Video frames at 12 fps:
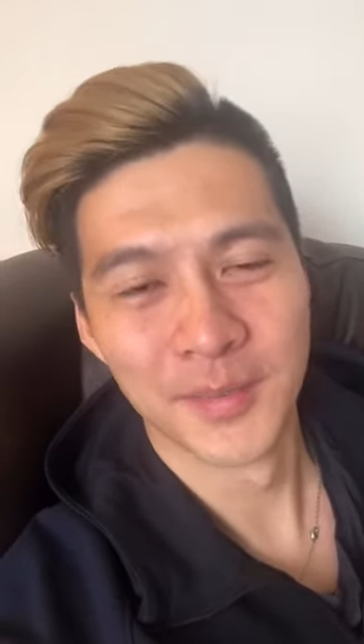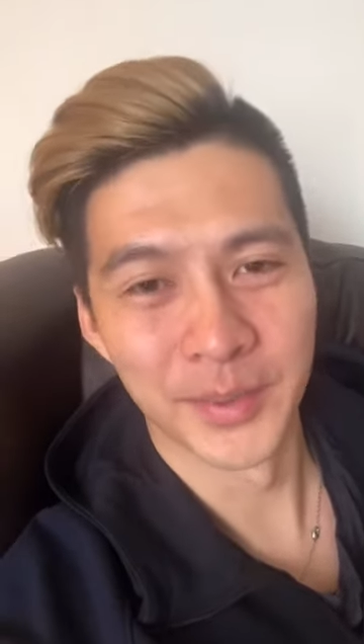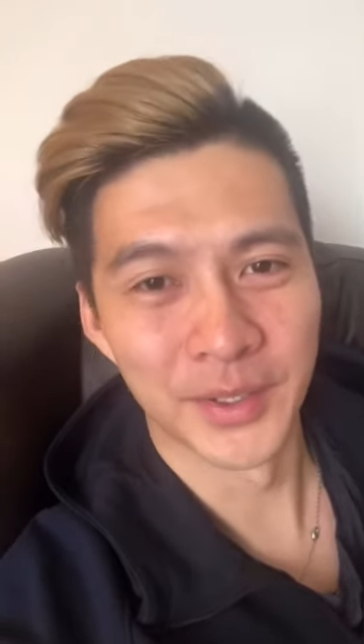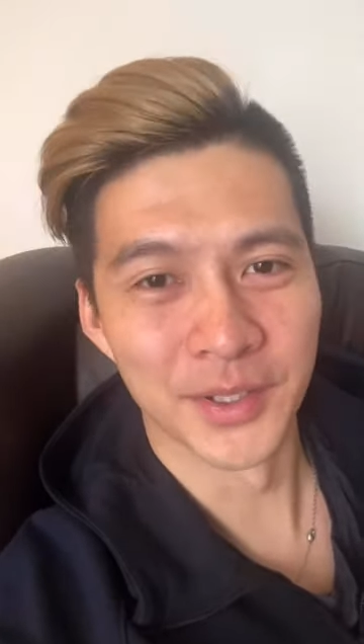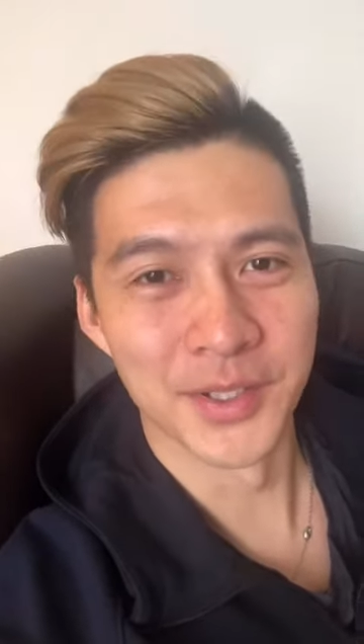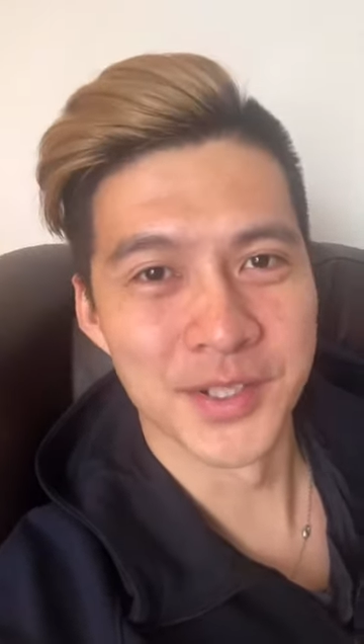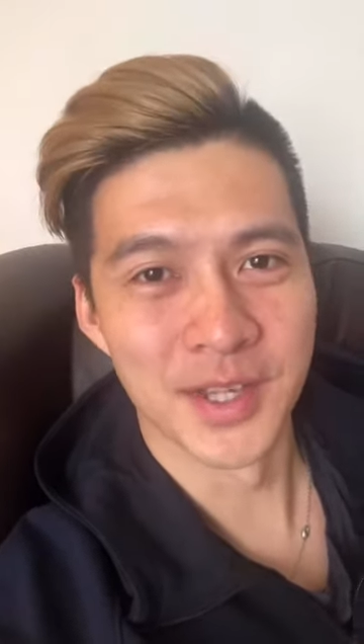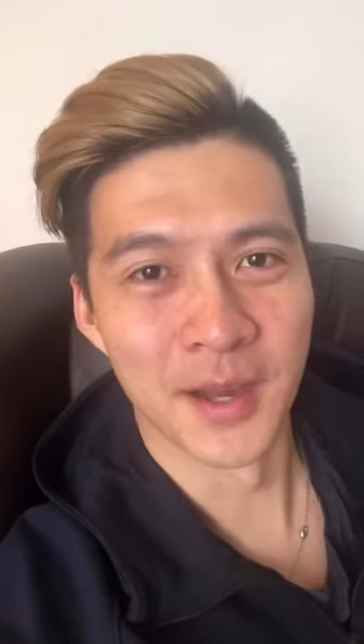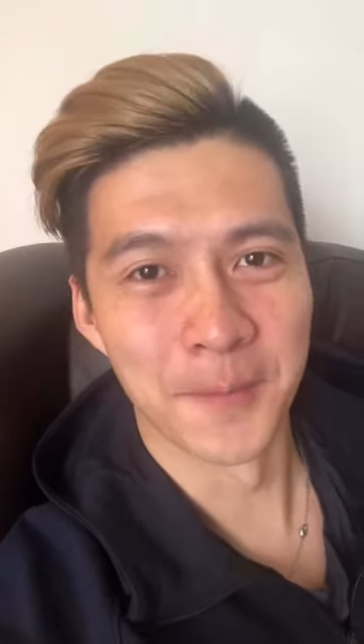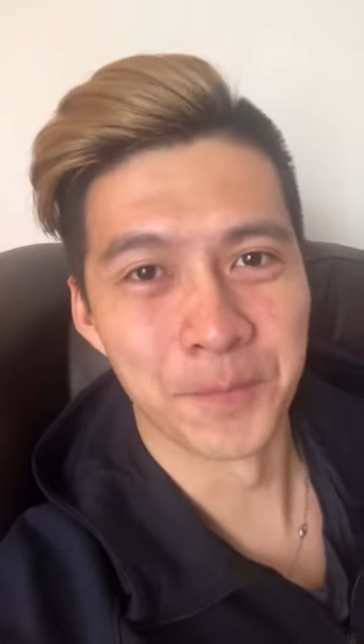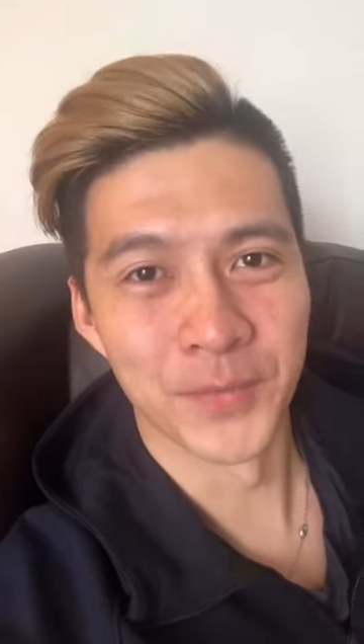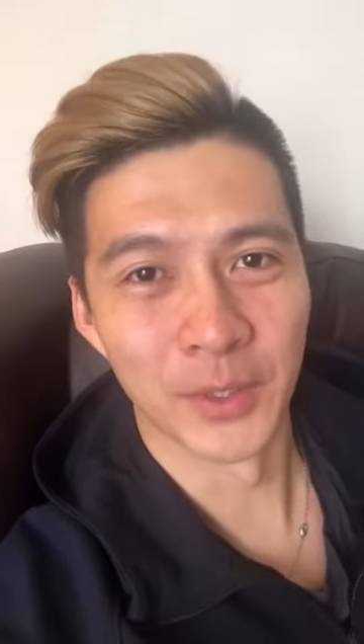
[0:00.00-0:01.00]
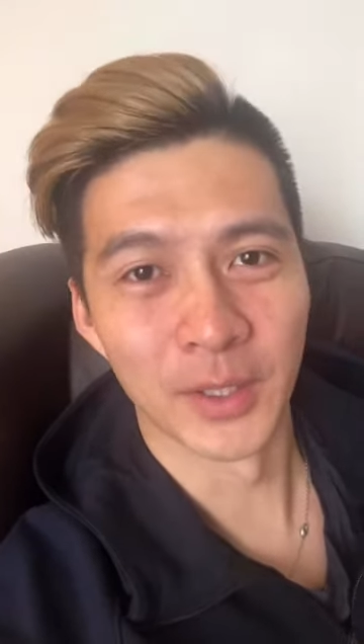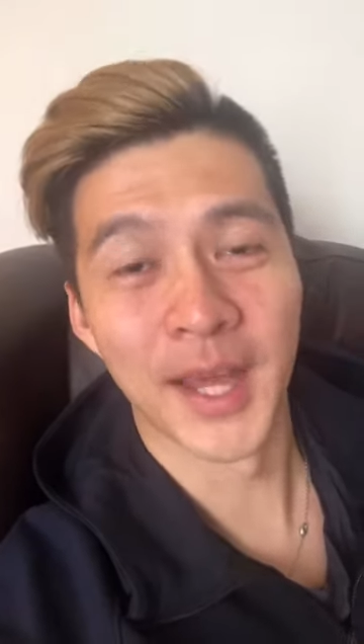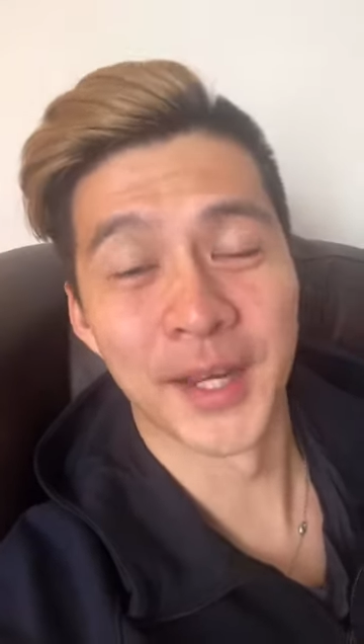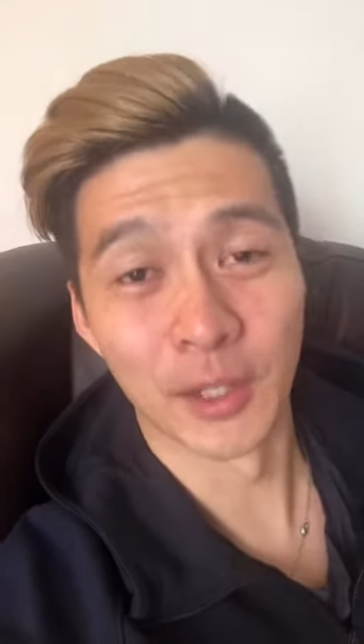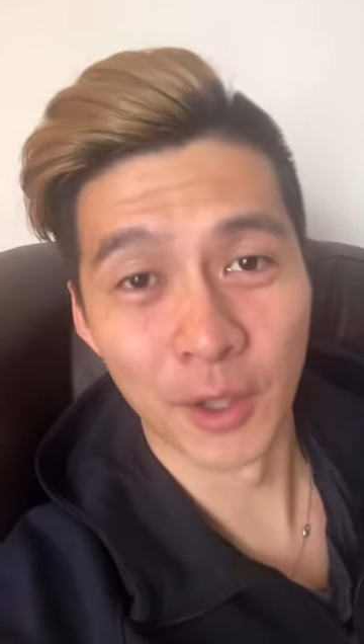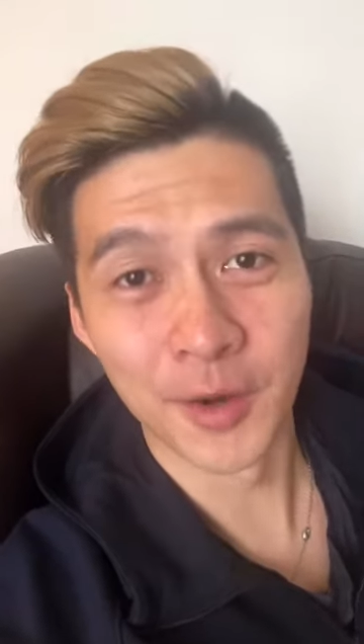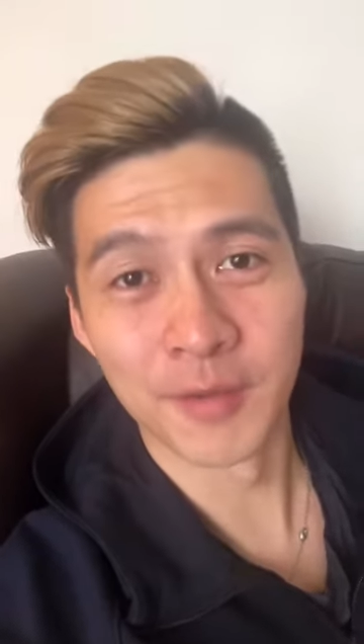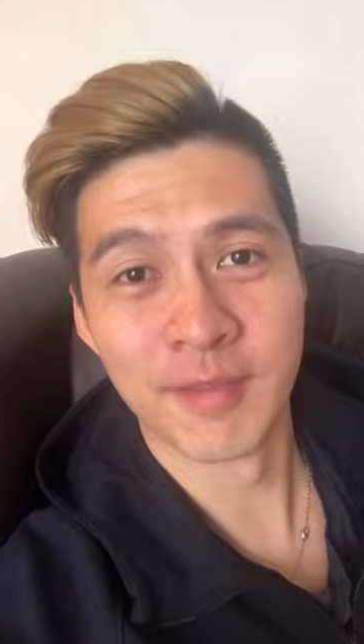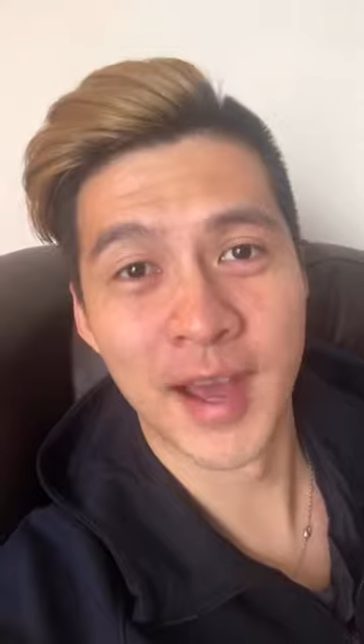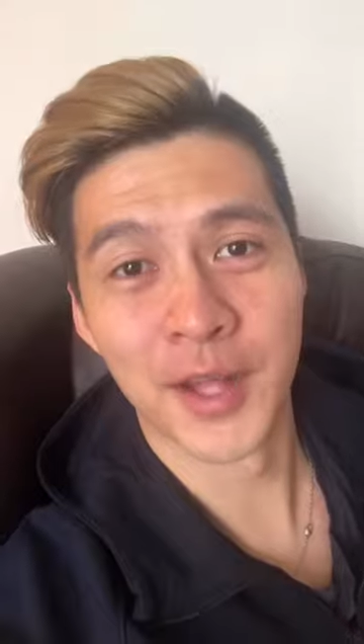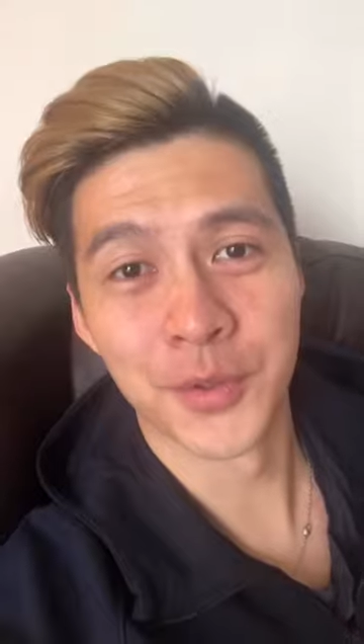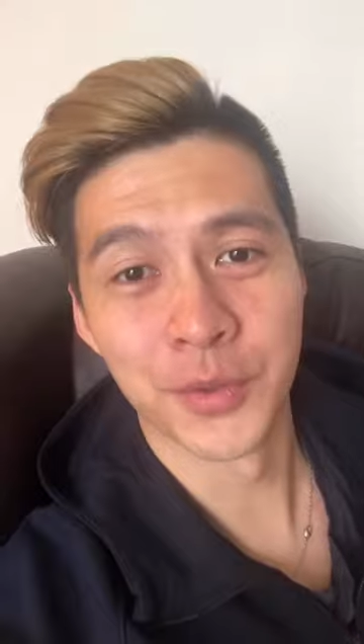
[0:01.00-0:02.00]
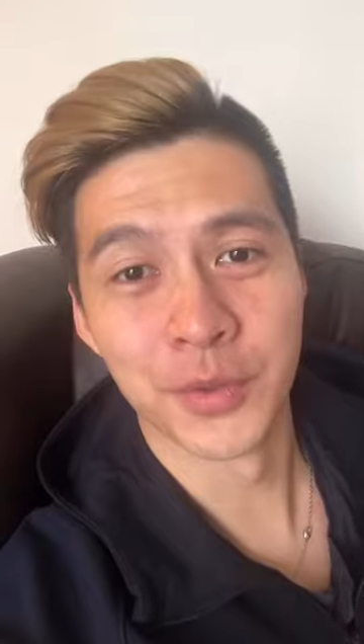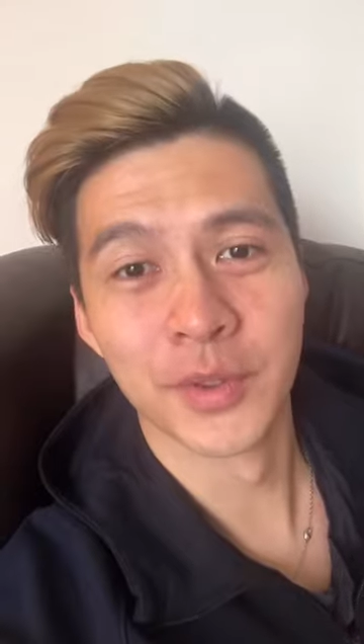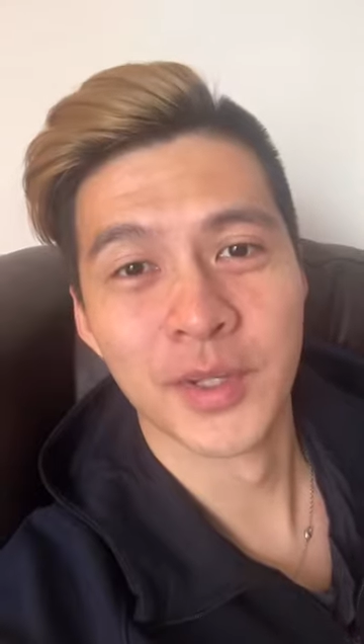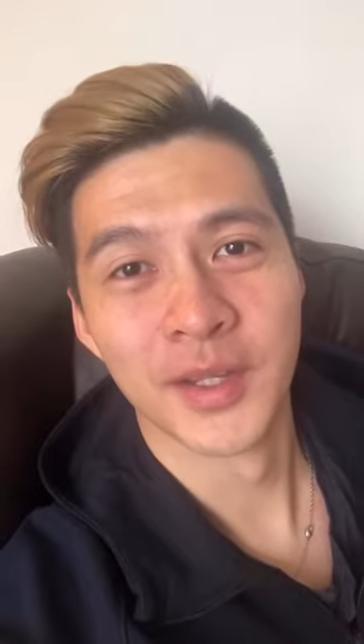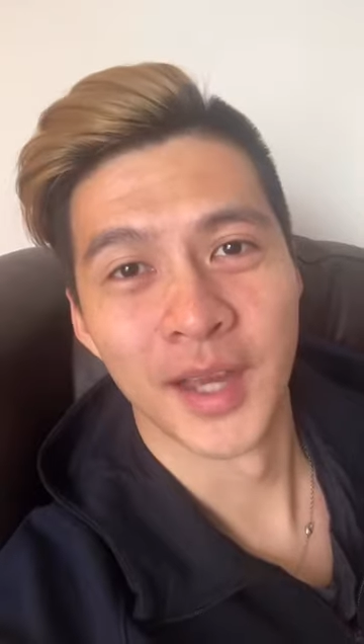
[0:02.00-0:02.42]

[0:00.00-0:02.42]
because it will add a lot of value